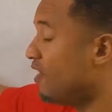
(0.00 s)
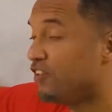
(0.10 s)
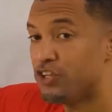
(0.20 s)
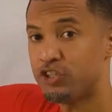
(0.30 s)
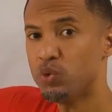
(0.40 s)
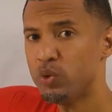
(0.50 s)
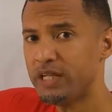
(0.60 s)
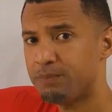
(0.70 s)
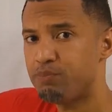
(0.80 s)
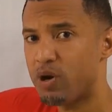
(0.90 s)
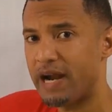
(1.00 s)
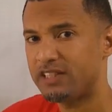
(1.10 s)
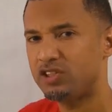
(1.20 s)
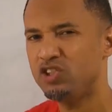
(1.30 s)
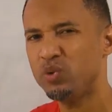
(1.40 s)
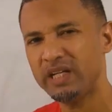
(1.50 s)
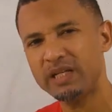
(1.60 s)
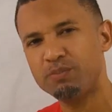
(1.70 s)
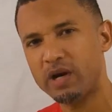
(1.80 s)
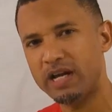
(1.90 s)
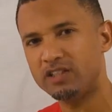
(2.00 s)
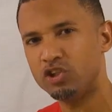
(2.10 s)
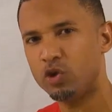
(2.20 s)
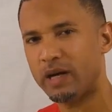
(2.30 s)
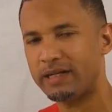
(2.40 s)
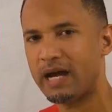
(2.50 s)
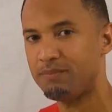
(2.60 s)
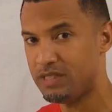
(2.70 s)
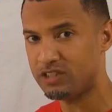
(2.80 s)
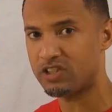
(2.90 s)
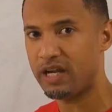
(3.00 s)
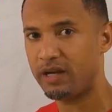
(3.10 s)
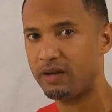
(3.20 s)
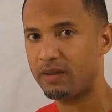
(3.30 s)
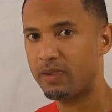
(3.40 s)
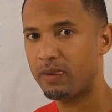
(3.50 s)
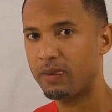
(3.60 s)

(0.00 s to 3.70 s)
The unit price, you know what that means, right?